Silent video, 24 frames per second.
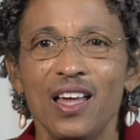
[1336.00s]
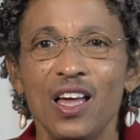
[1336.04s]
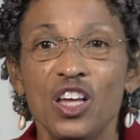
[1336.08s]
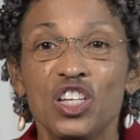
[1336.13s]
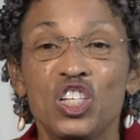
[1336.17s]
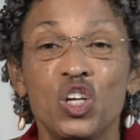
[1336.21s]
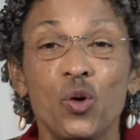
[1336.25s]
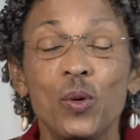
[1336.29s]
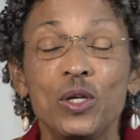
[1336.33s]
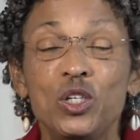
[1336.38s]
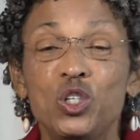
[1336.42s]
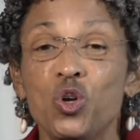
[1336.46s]

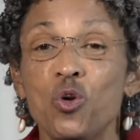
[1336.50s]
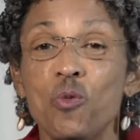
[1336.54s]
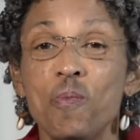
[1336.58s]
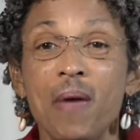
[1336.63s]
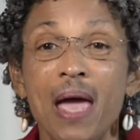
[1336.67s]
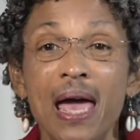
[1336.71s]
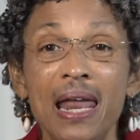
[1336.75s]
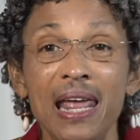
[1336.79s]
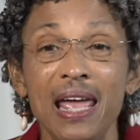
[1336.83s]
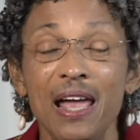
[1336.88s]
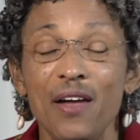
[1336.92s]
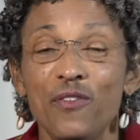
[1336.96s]
So what too
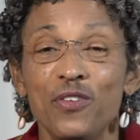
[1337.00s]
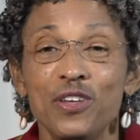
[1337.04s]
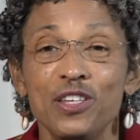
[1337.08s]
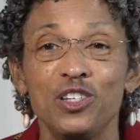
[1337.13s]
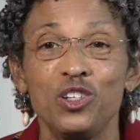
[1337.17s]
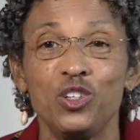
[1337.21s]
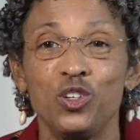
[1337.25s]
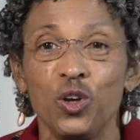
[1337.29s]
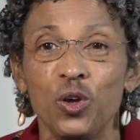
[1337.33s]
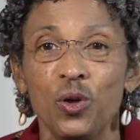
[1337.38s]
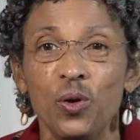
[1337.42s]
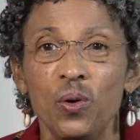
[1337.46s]
many of
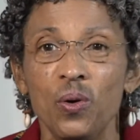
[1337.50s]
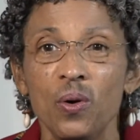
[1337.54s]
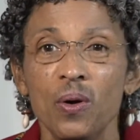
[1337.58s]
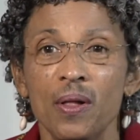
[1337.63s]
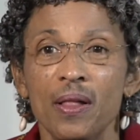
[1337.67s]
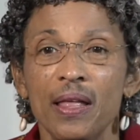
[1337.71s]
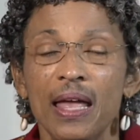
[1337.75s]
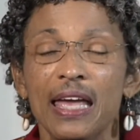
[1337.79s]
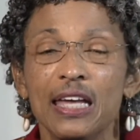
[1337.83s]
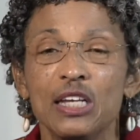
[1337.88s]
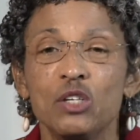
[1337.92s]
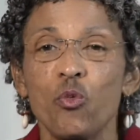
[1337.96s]
us do
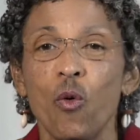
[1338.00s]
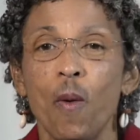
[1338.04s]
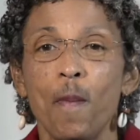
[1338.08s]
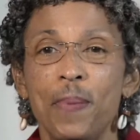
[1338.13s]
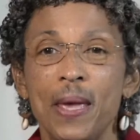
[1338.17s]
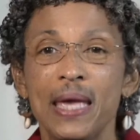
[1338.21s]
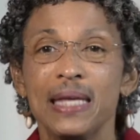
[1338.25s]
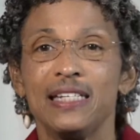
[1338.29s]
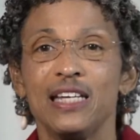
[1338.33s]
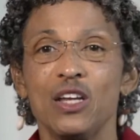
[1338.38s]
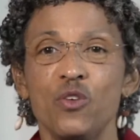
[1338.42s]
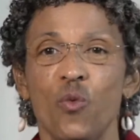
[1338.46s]
is we're
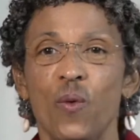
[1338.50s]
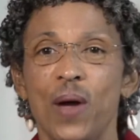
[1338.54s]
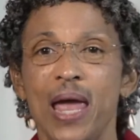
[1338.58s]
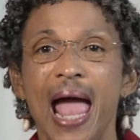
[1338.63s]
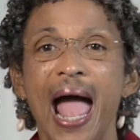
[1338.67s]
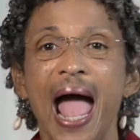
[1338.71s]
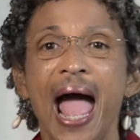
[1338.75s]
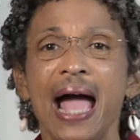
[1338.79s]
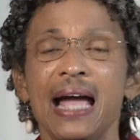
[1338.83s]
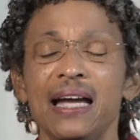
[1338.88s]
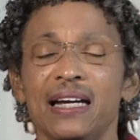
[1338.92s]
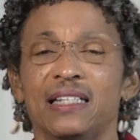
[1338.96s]
busy
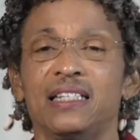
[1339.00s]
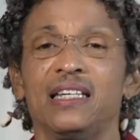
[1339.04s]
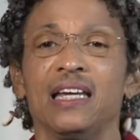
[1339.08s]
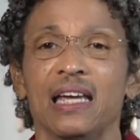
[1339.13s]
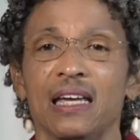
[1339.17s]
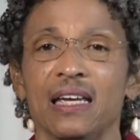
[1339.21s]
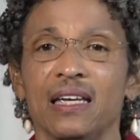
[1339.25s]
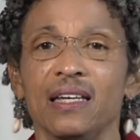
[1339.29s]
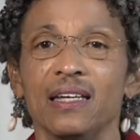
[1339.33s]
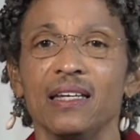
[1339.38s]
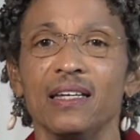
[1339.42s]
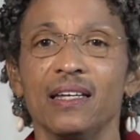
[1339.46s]

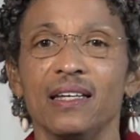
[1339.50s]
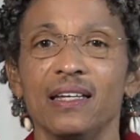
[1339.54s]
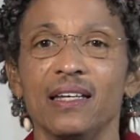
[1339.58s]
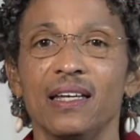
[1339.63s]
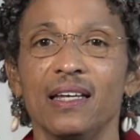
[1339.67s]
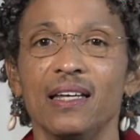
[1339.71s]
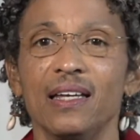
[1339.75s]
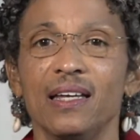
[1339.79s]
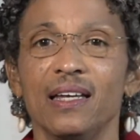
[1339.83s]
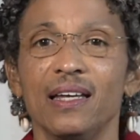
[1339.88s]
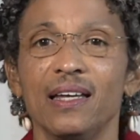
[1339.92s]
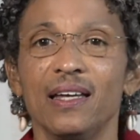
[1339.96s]
reacting.
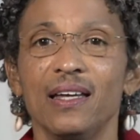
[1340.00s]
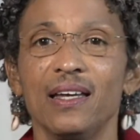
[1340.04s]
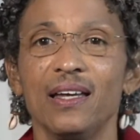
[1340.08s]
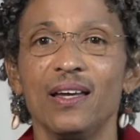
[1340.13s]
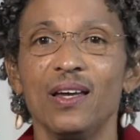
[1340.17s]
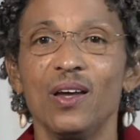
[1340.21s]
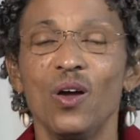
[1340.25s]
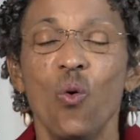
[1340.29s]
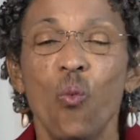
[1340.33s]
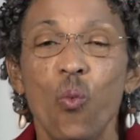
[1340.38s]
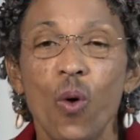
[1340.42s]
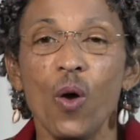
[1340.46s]

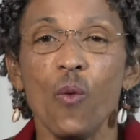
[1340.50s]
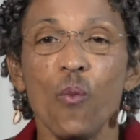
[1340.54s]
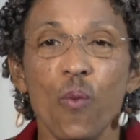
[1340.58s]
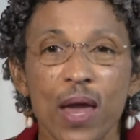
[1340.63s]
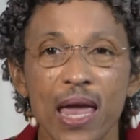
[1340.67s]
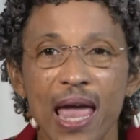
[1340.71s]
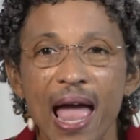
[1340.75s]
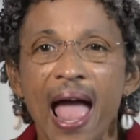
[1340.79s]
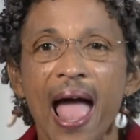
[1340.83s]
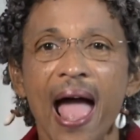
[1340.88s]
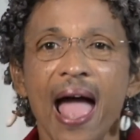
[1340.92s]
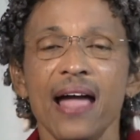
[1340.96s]
We're
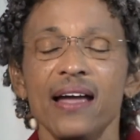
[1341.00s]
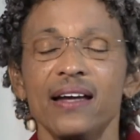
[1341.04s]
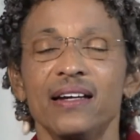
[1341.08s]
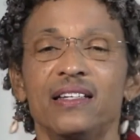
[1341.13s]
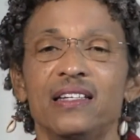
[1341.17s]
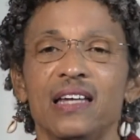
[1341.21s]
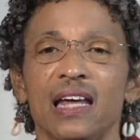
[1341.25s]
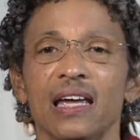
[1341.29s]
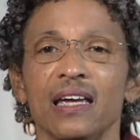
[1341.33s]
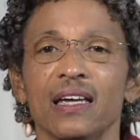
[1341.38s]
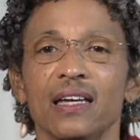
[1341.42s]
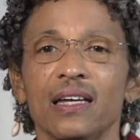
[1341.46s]

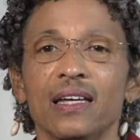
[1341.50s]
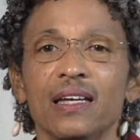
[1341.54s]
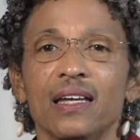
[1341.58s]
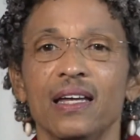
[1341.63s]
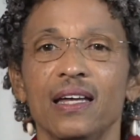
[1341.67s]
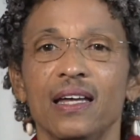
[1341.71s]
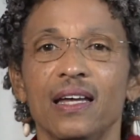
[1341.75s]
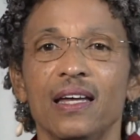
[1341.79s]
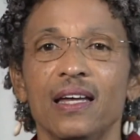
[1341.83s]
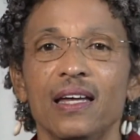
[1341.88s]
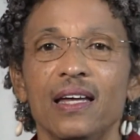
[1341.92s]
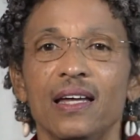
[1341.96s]
reacting.
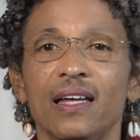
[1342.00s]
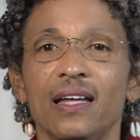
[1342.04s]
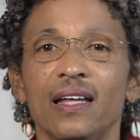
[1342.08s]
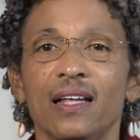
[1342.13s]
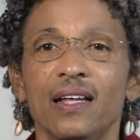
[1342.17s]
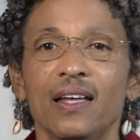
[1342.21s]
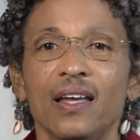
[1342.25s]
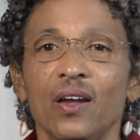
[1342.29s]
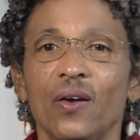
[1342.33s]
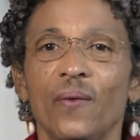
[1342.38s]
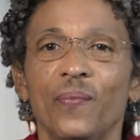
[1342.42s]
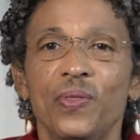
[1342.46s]

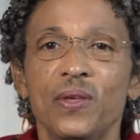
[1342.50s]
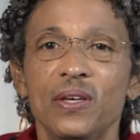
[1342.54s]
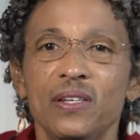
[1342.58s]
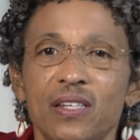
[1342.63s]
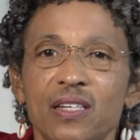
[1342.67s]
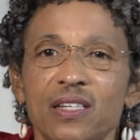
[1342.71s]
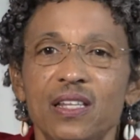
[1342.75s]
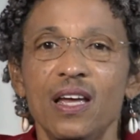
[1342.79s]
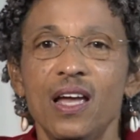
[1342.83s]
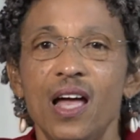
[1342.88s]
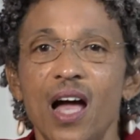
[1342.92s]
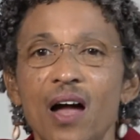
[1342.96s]
This
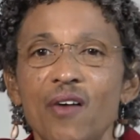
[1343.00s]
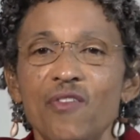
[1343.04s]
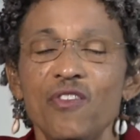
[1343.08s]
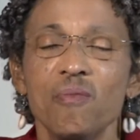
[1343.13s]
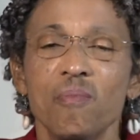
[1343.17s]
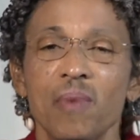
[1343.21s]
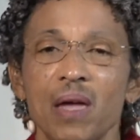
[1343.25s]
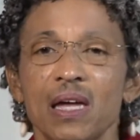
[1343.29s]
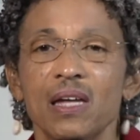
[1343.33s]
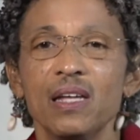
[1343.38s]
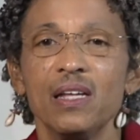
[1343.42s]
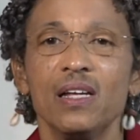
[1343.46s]
is the
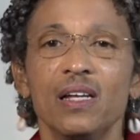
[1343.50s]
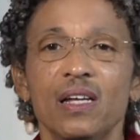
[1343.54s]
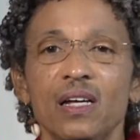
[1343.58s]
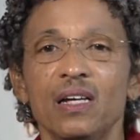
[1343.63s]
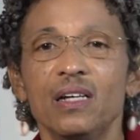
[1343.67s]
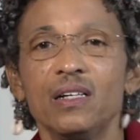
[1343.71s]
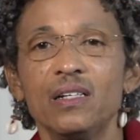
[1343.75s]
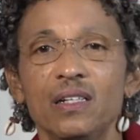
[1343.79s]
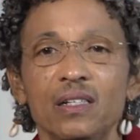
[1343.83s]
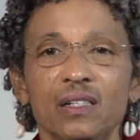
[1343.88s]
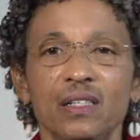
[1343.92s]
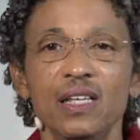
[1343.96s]
government.
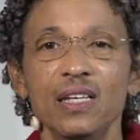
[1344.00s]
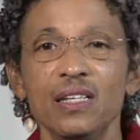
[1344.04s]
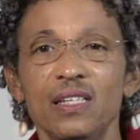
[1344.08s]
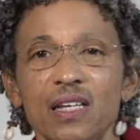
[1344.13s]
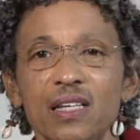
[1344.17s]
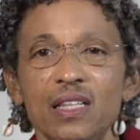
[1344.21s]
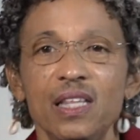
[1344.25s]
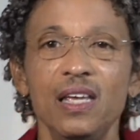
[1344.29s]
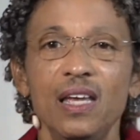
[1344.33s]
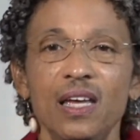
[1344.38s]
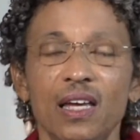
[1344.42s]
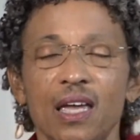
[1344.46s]
This
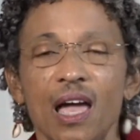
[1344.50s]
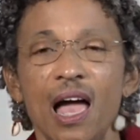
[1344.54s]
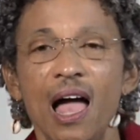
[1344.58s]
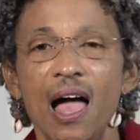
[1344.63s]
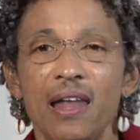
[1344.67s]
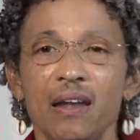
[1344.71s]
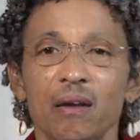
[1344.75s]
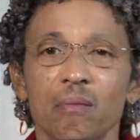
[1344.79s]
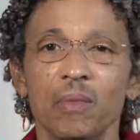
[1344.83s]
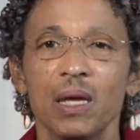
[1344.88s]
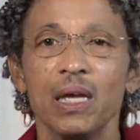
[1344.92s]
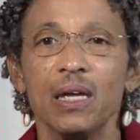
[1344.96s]
is the
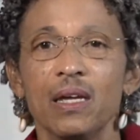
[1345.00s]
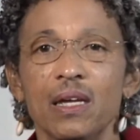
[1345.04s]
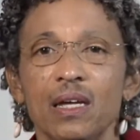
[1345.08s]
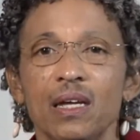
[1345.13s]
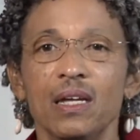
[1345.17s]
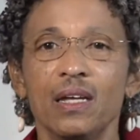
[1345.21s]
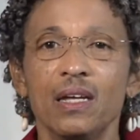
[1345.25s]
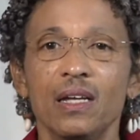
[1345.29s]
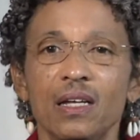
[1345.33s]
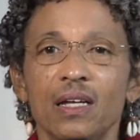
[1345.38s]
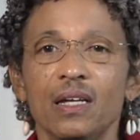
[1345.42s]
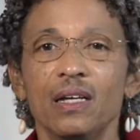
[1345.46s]
economy.
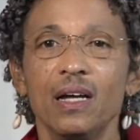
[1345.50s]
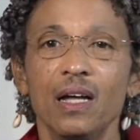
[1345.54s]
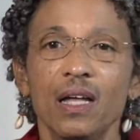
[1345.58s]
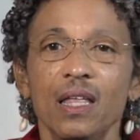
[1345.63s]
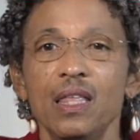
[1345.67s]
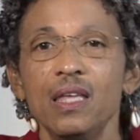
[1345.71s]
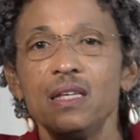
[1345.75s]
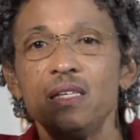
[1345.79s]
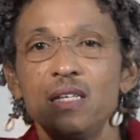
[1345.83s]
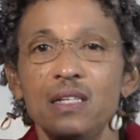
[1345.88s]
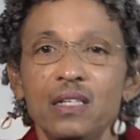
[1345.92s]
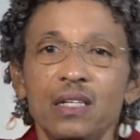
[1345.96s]

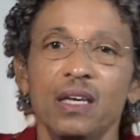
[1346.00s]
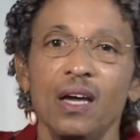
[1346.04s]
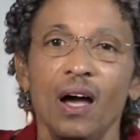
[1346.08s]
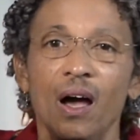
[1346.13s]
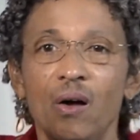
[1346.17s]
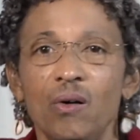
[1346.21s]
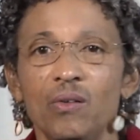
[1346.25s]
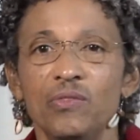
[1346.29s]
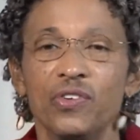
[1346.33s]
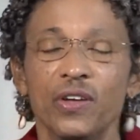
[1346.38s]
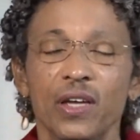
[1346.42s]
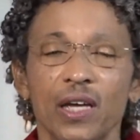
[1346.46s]
This is
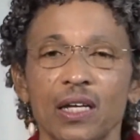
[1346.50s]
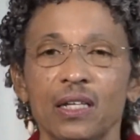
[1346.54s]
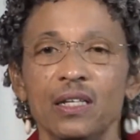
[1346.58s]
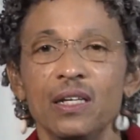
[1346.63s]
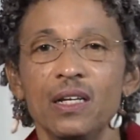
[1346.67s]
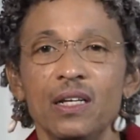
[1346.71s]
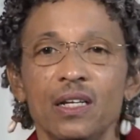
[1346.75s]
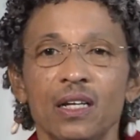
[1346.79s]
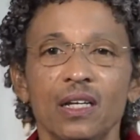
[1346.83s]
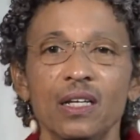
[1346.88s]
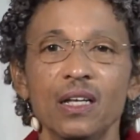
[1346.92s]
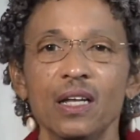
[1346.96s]
COVID.
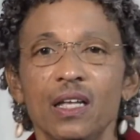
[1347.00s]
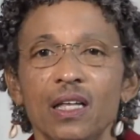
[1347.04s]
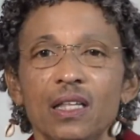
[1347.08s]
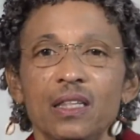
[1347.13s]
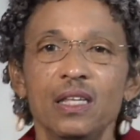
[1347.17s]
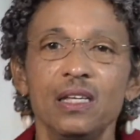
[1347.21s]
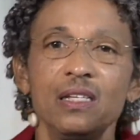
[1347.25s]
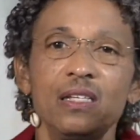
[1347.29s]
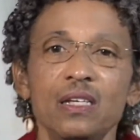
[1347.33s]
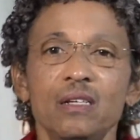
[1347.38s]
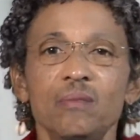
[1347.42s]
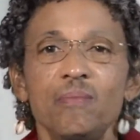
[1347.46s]

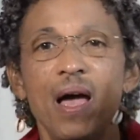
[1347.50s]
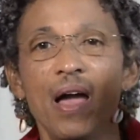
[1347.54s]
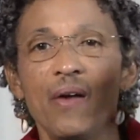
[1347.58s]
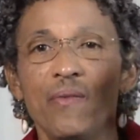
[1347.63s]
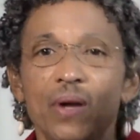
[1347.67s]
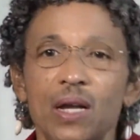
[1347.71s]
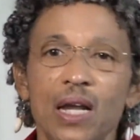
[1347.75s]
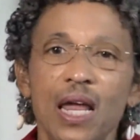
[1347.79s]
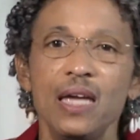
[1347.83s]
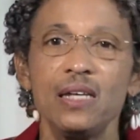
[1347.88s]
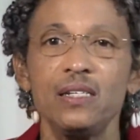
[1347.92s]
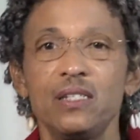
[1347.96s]
This is my
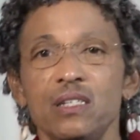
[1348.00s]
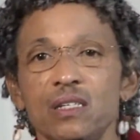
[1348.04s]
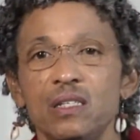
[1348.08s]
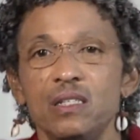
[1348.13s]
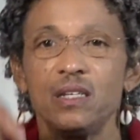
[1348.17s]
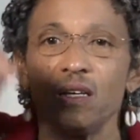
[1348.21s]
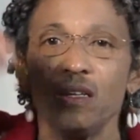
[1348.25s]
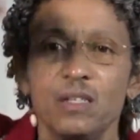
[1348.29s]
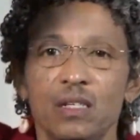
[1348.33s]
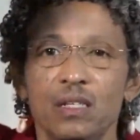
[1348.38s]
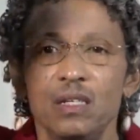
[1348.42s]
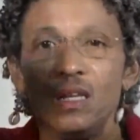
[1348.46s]

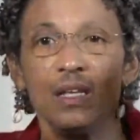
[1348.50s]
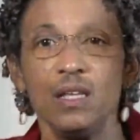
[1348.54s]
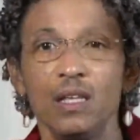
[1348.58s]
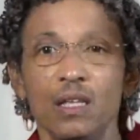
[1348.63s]
relationships.